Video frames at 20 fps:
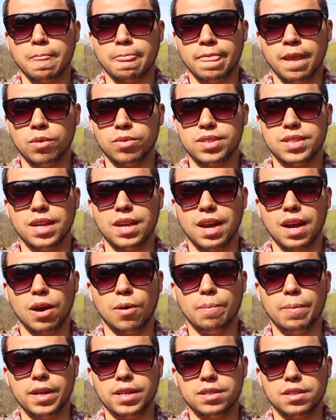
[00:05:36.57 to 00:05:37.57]
they were saying
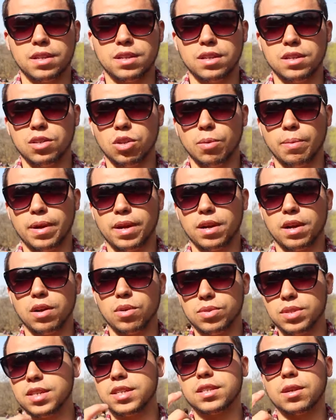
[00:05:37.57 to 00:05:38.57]
how basically no matter, I
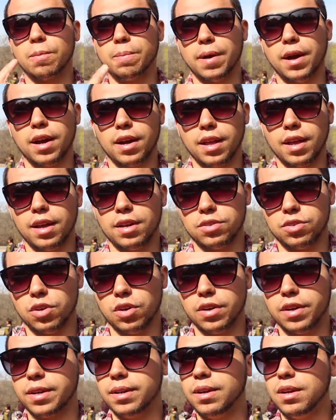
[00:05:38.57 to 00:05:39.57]
was listening to a podcast,
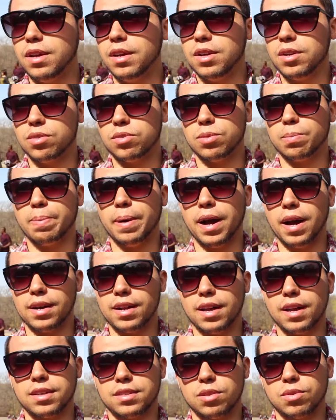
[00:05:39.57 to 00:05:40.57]
sorry. It was a
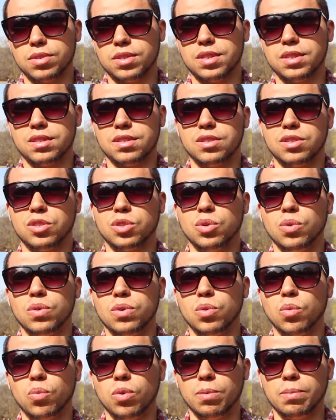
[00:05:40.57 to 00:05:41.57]
podcast I was listening to,
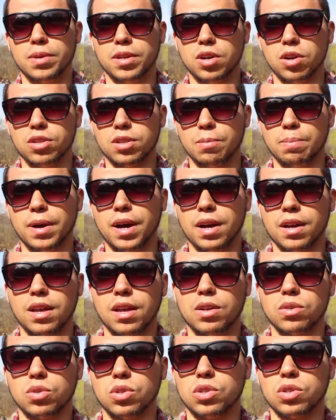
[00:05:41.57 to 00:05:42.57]
and the woman on the
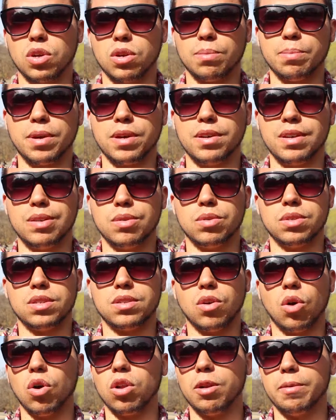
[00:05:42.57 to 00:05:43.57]
podcast was talking about it
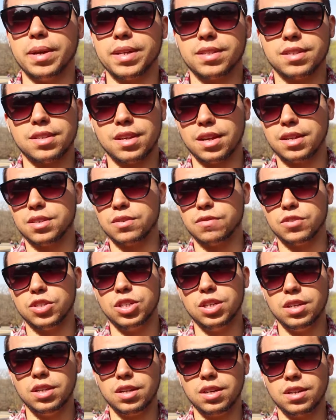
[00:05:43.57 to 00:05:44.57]
was all about the signs of
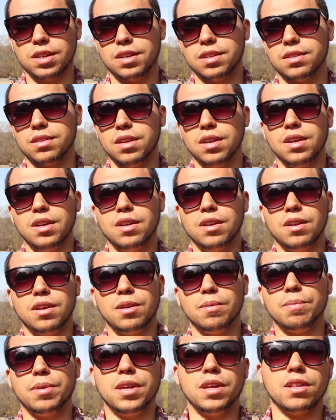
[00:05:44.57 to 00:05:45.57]
cheating
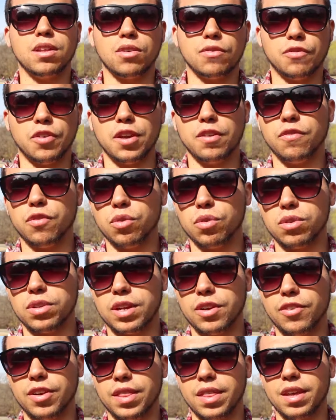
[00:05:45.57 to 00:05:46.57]
and being unfaithful and
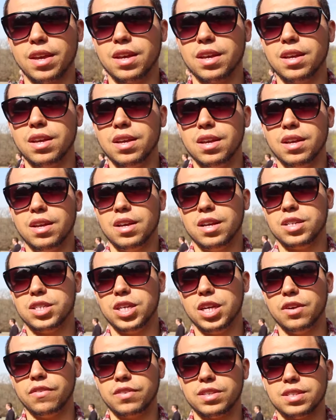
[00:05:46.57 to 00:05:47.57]
everything. And
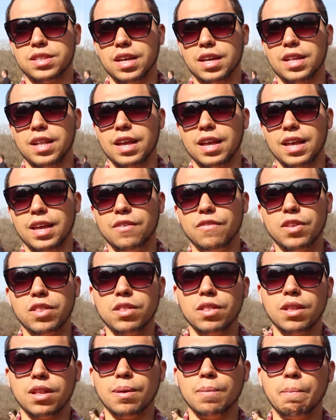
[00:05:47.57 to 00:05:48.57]
she even said like
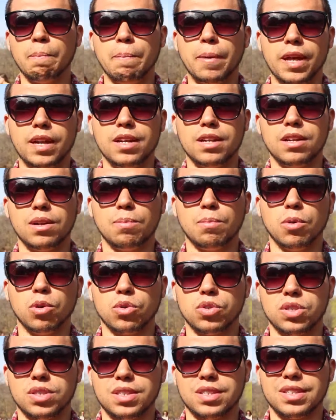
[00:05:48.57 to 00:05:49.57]
even men in the
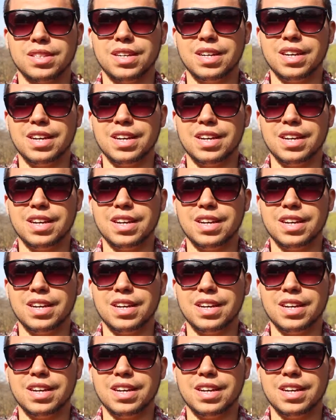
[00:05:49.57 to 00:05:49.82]
most